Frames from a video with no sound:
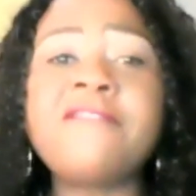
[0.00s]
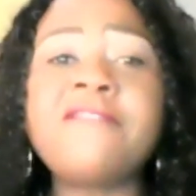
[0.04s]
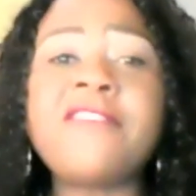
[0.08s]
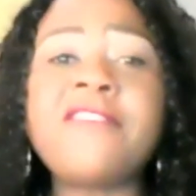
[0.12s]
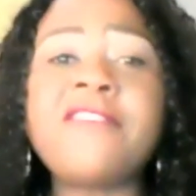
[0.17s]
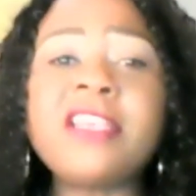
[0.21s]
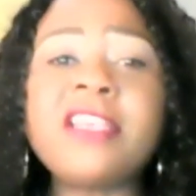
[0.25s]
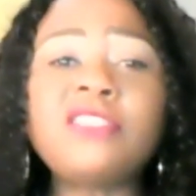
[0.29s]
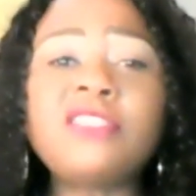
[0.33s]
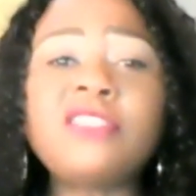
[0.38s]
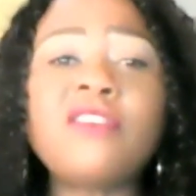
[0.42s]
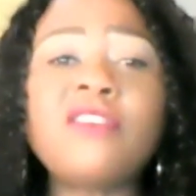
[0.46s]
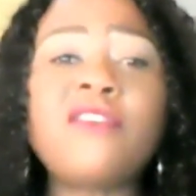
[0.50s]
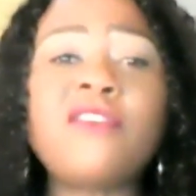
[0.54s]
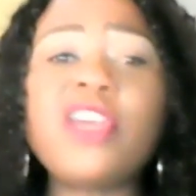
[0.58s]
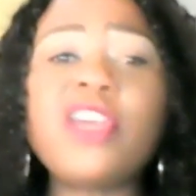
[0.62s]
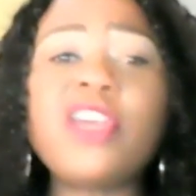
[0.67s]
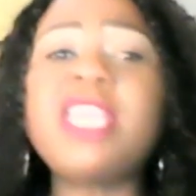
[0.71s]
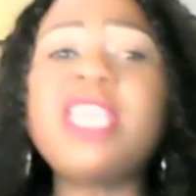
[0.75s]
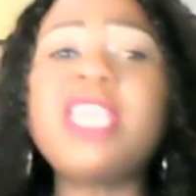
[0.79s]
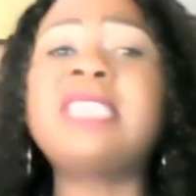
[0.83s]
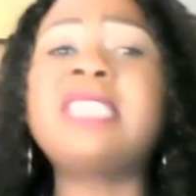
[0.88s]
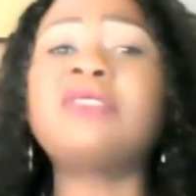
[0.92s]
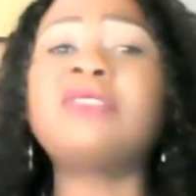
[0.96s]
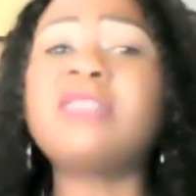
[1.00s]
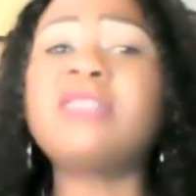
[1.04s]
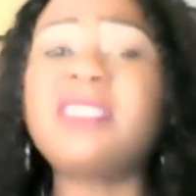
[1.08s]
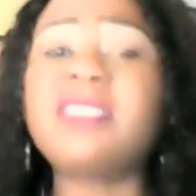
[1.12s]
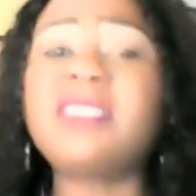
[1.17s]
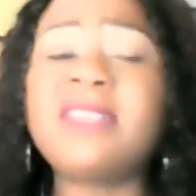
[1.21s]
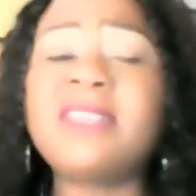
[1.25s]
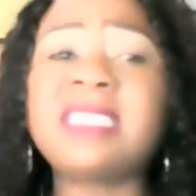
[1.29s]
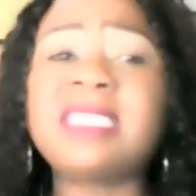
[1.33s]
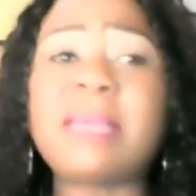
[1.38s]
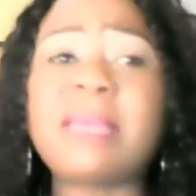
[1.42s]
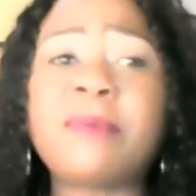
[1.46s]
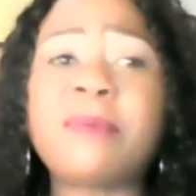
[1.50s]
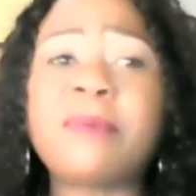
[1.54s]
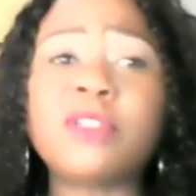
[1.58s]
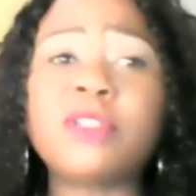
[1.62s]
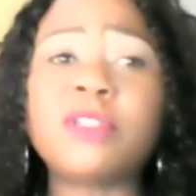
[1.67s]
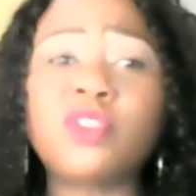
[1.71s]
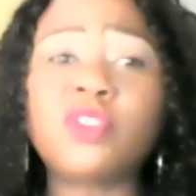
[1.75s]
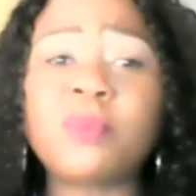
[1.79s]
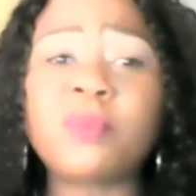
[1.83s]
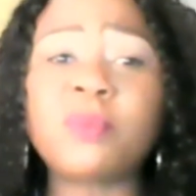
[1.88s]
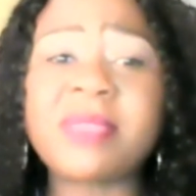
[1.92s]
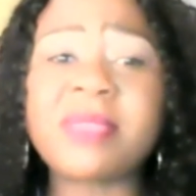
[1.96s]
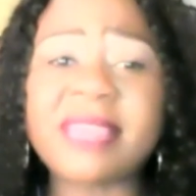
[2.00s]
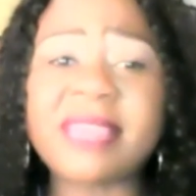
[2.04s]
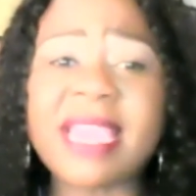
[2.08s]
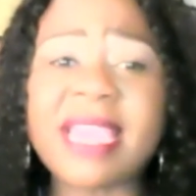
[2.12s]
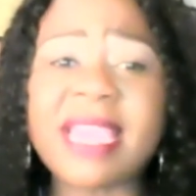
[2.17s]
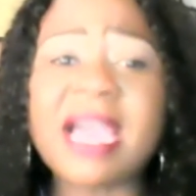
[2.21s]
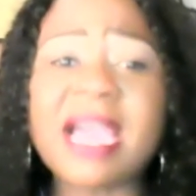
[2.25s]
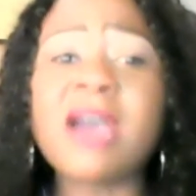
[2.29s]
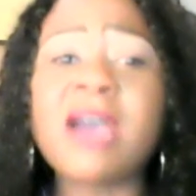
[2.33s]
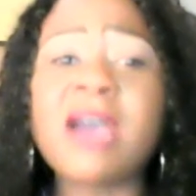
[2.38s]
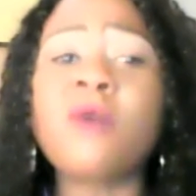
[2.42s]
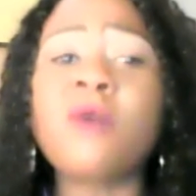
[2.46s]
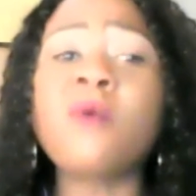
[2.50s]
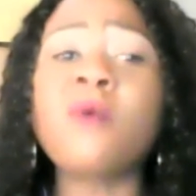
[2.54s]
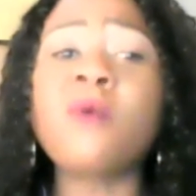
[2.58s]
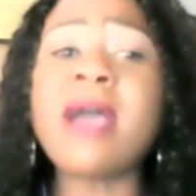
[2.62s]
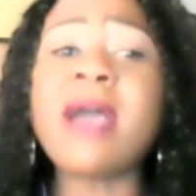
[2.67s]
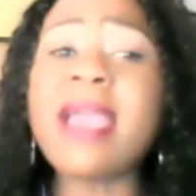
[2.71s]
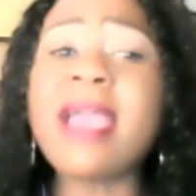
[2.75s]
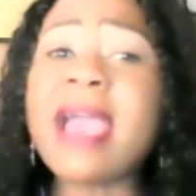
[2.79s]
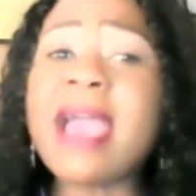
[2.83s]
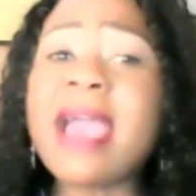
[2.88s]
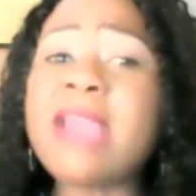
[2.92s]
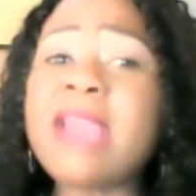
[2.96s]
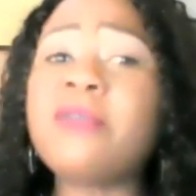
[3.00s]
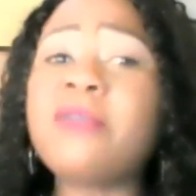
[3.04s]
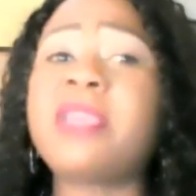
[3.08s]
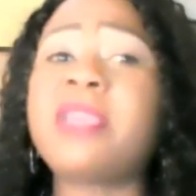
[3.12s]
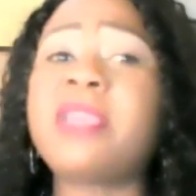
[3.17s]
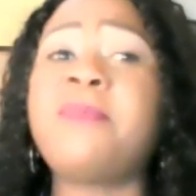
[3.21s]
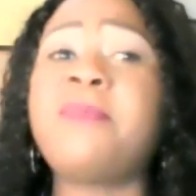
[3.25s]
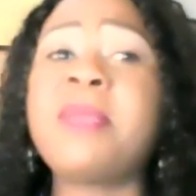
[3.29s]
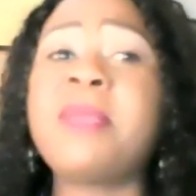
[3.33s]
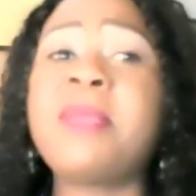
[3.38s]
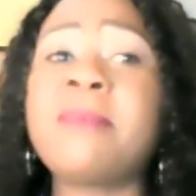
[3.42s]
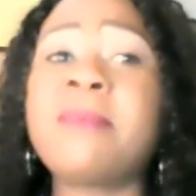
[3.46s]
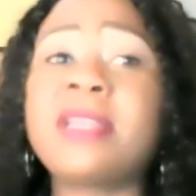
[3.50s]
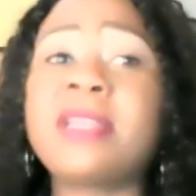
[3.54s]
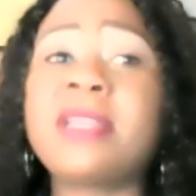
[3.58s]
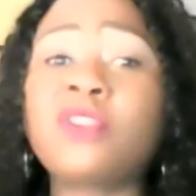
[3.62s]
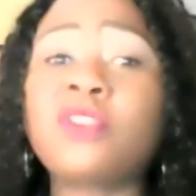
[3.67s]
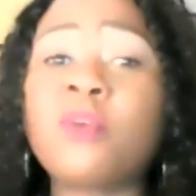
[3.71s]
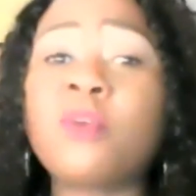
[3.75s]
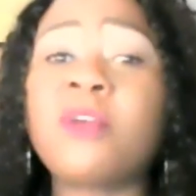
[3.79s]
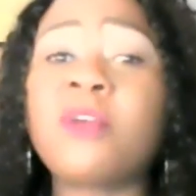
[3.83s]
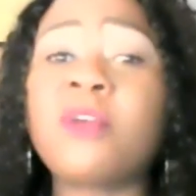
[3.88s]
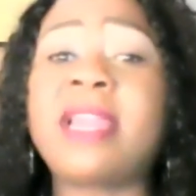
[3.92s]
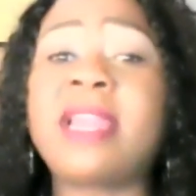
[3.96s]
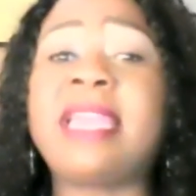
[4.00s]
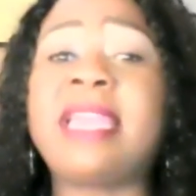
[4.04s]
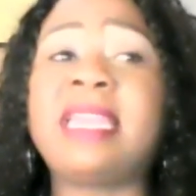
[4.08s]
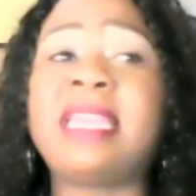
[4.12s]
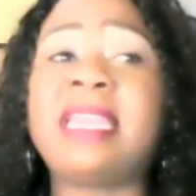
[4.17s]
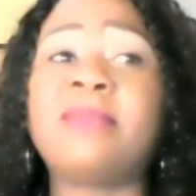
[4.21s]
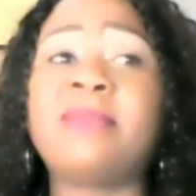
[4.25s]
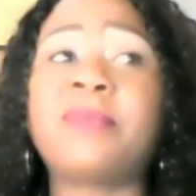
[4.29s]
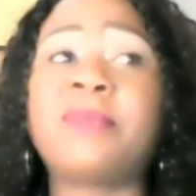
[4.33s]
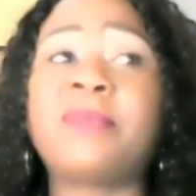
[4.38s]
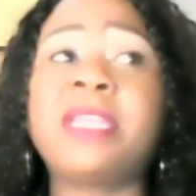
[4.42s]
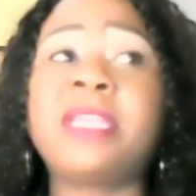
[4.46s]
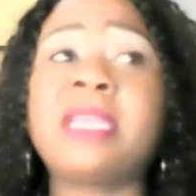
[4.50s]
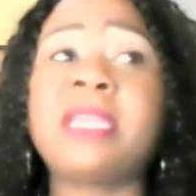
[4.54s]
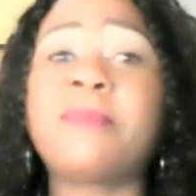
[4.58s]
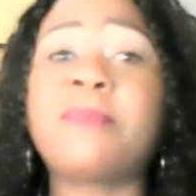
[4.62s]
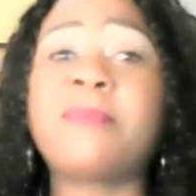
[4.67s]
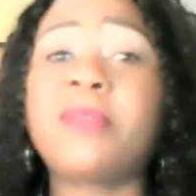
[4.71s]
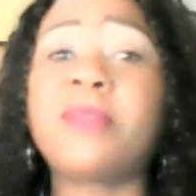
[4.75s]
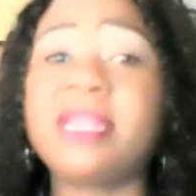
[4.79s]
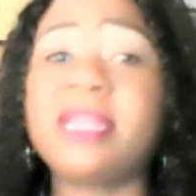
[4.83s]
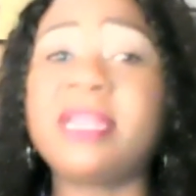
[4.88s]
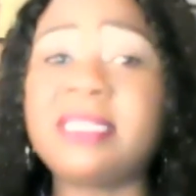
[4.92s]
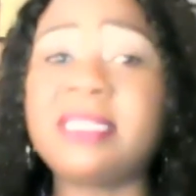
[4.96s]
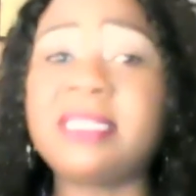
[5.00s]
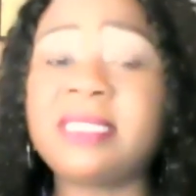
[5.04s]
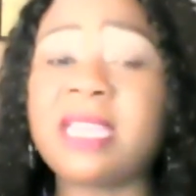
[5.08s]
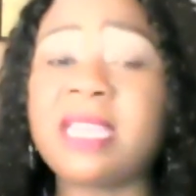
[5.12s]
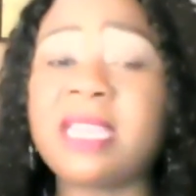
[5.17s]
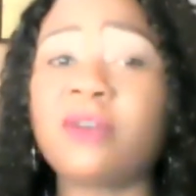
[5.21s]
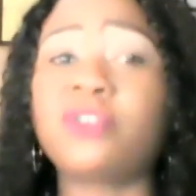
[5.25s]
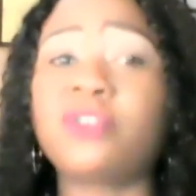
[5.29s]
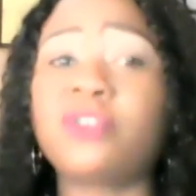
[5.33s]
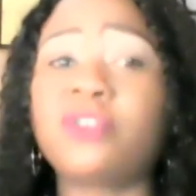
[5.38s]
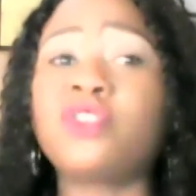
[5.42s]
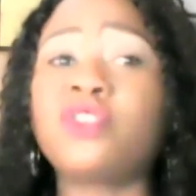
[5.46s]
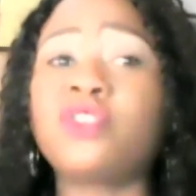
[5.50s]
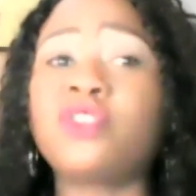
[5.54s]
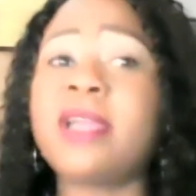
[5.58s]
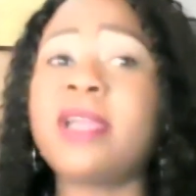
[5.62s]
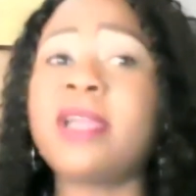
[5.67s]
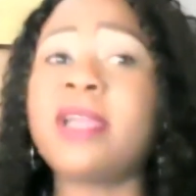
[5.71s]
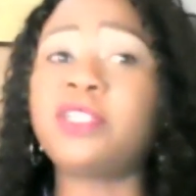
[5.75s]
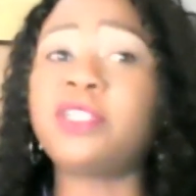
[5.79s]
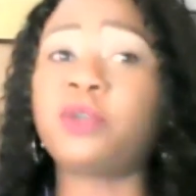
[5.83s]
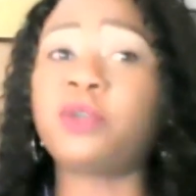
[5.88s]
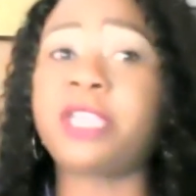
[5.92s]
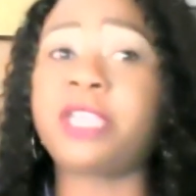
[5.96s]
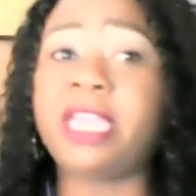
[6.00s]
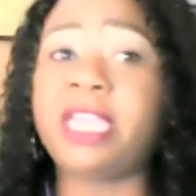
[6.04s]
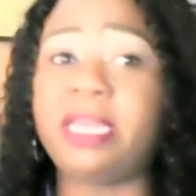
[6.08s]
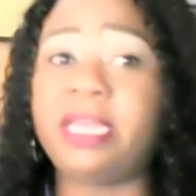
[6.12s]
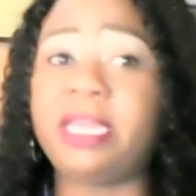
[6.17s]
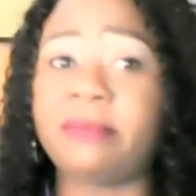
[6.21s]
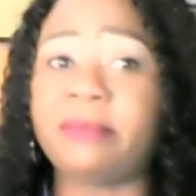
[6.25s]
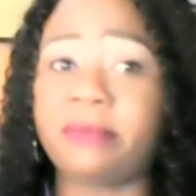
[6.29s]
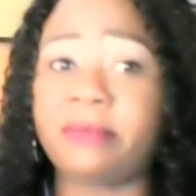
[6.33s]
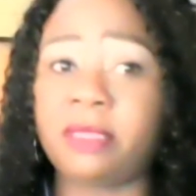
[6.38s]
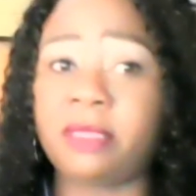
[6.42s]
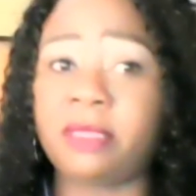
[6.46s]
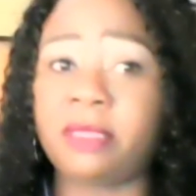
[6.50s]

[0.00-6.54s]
First of all, he's not even supposed to be there. Why are you keeping Matomola in a police cell? Do you want to kill him?